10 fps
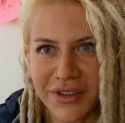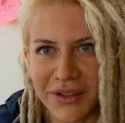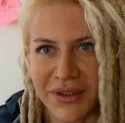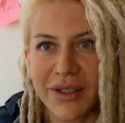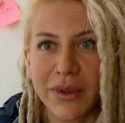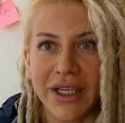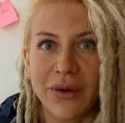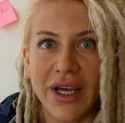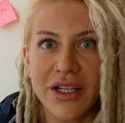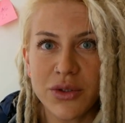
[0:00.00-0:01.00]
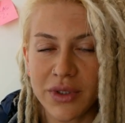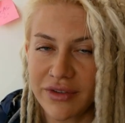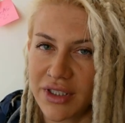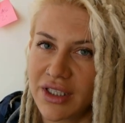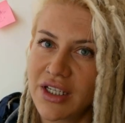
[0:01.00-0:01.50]
for you. There we go. Entry
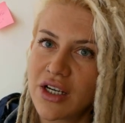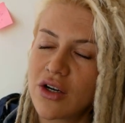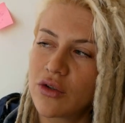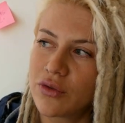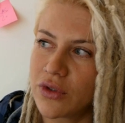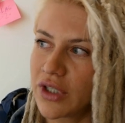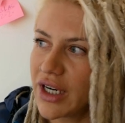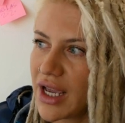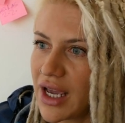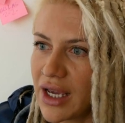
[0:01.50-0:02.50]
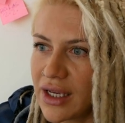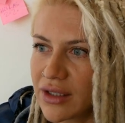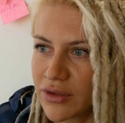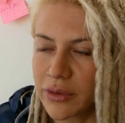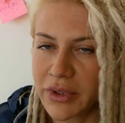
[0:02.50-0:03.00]
fee for
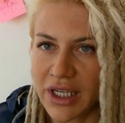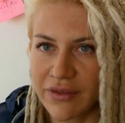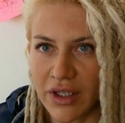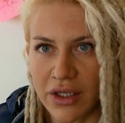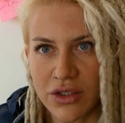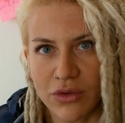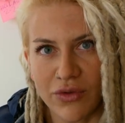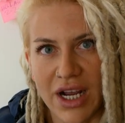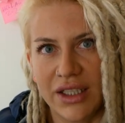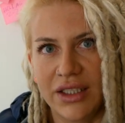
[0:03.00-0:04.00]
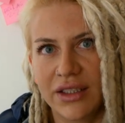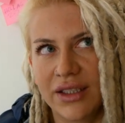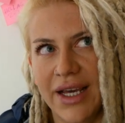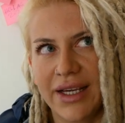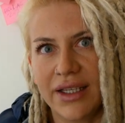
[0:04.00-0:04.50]
a road bike navigation rally
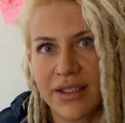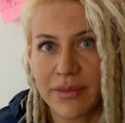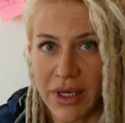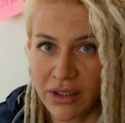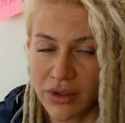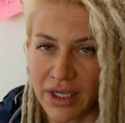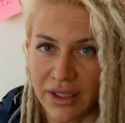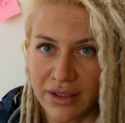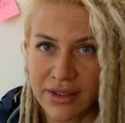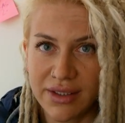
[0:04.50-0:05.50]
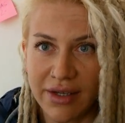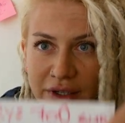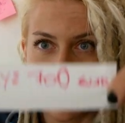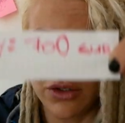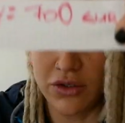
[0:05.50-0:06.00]
like Hispania or Hellas,
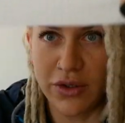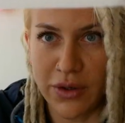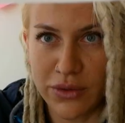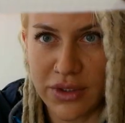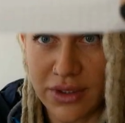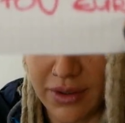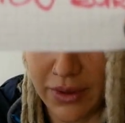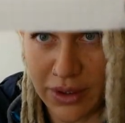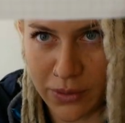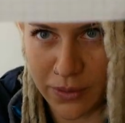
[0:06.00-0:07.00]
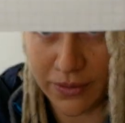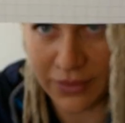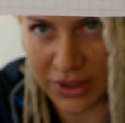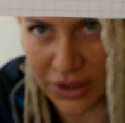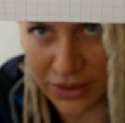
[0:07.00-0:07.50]
€700. There we go.
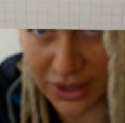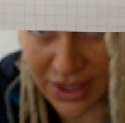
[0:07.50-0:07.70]
Can you